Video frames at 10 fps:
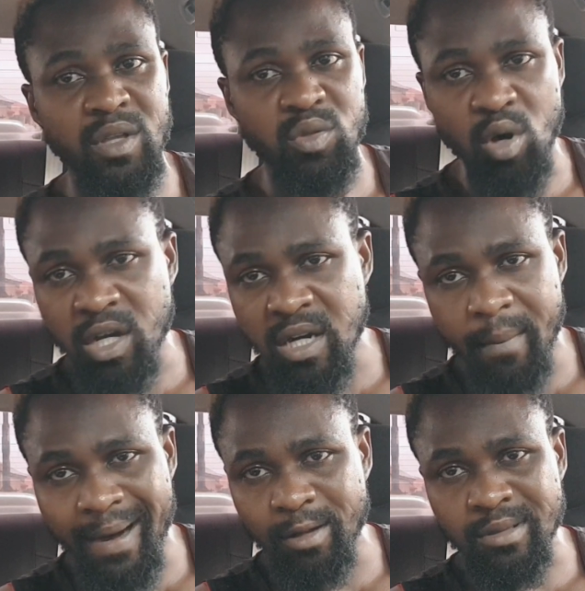knocking
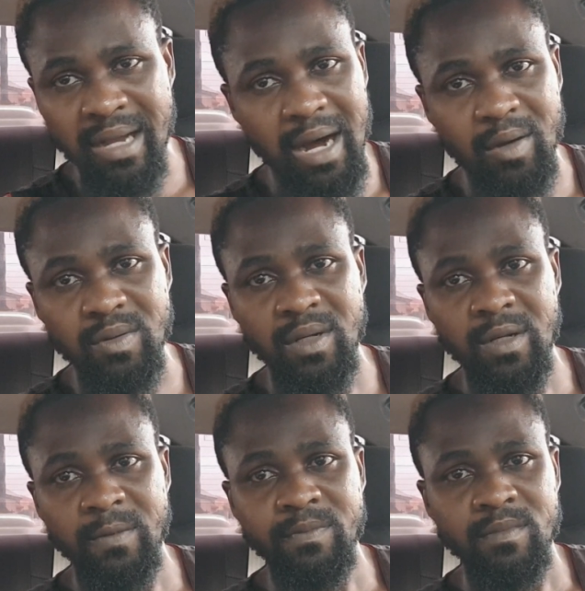about town.
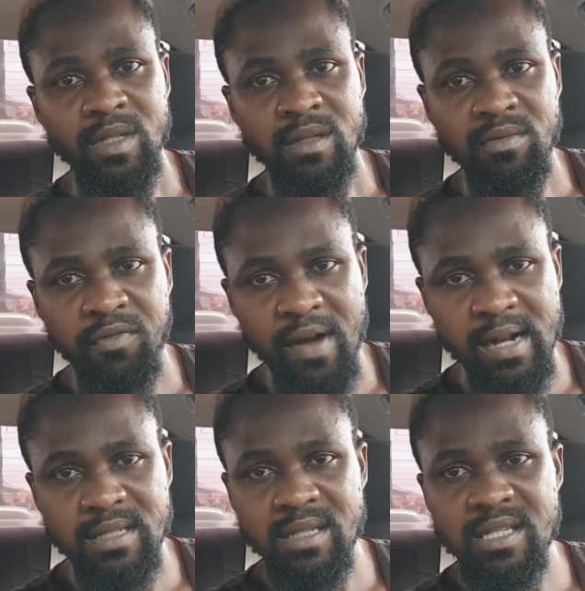In
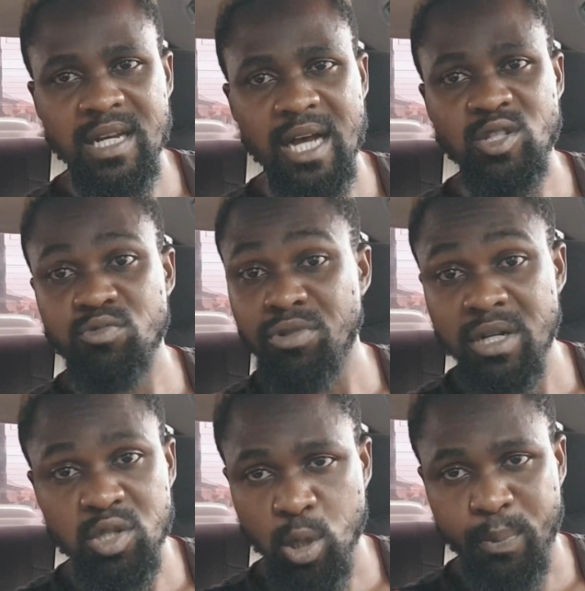fact, these cars
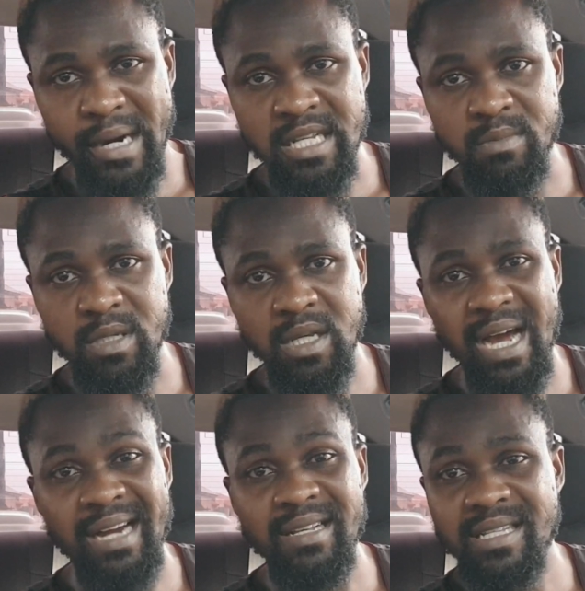really surprised me,
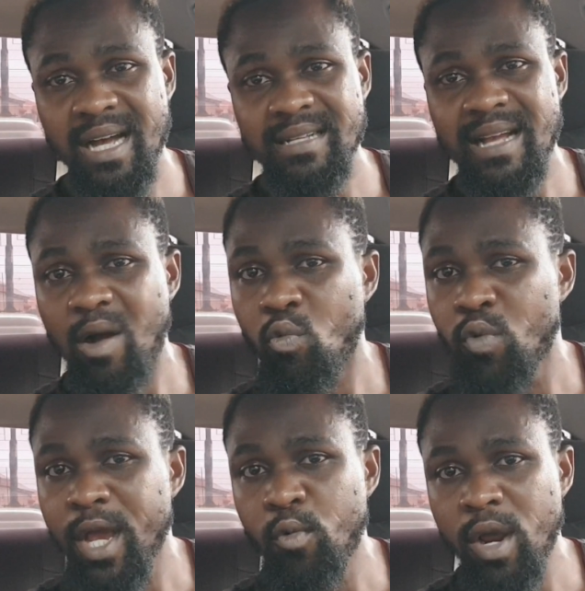and these cars are
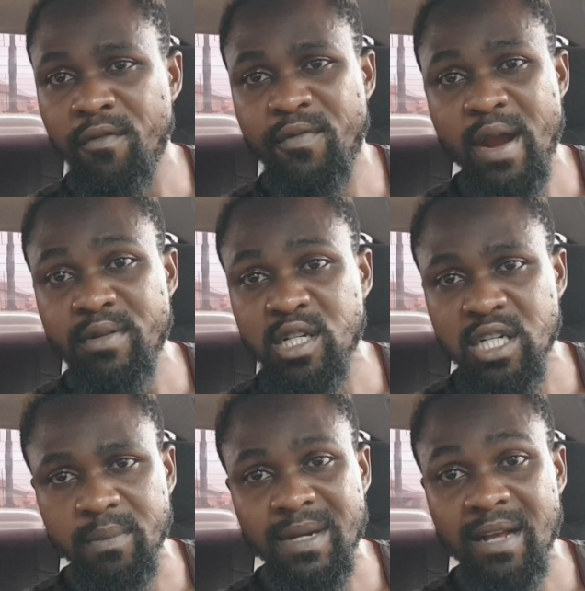way very
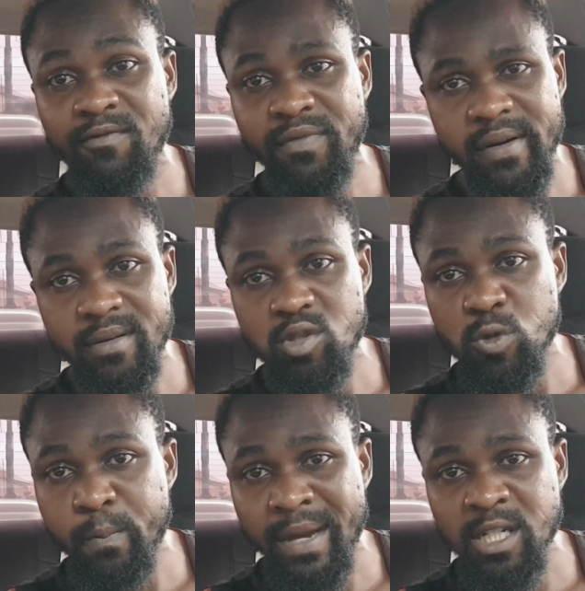cheap. They are very
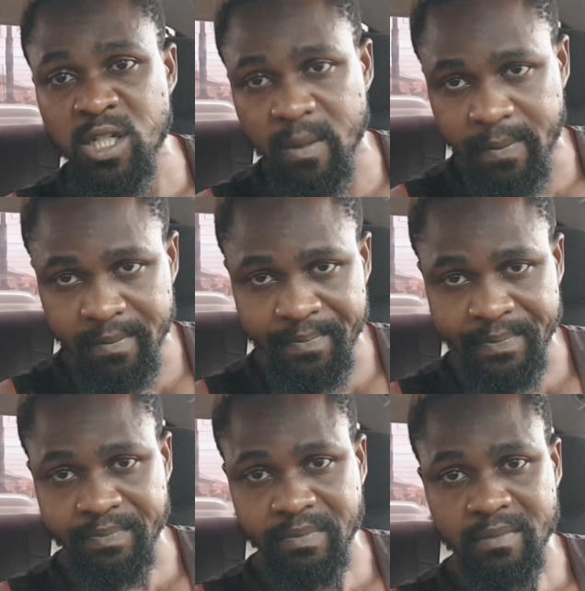super cheap.
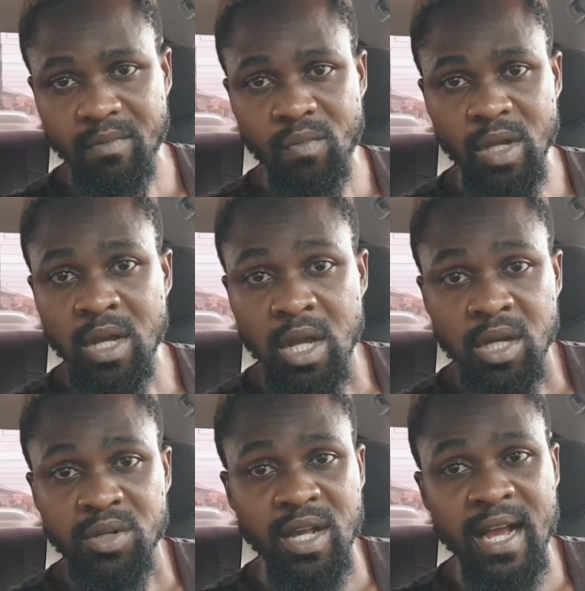
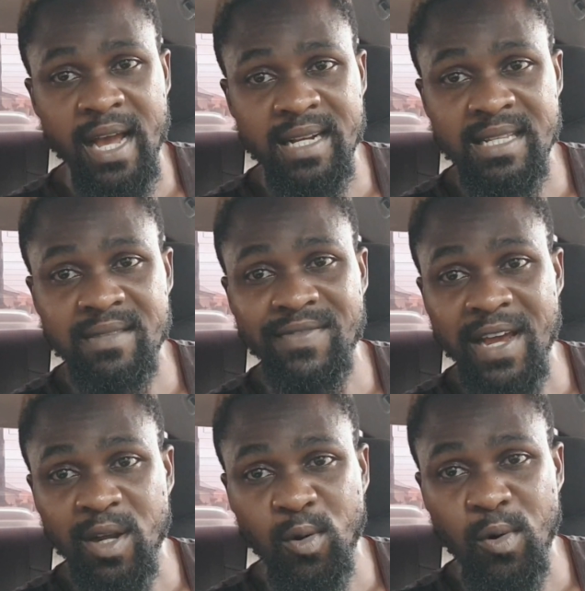You can get this
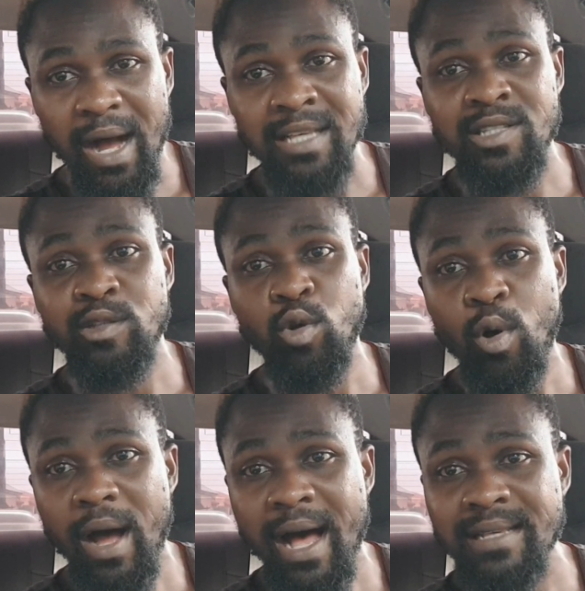vehicle as
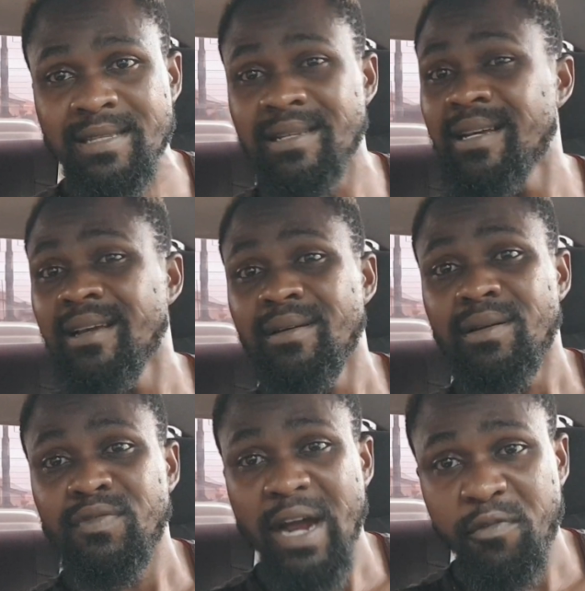low as
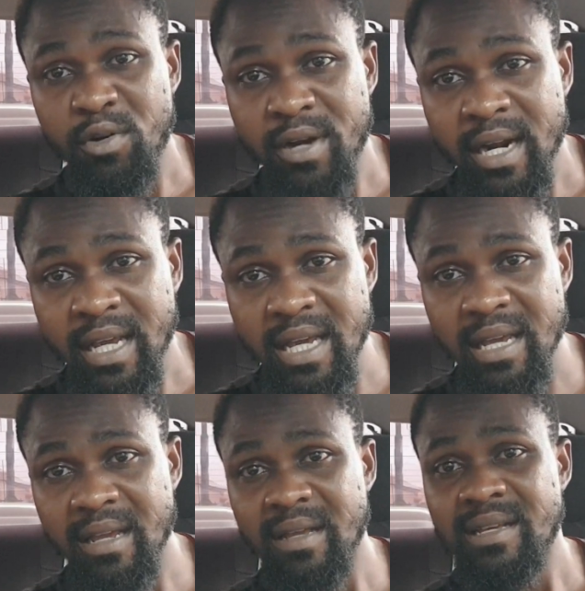
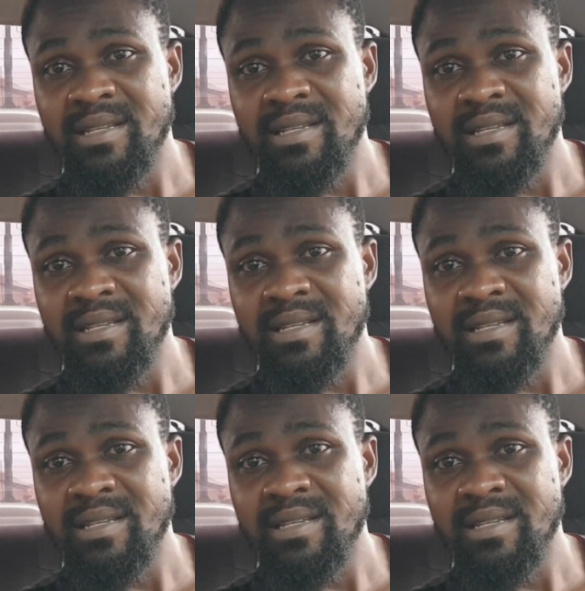500k,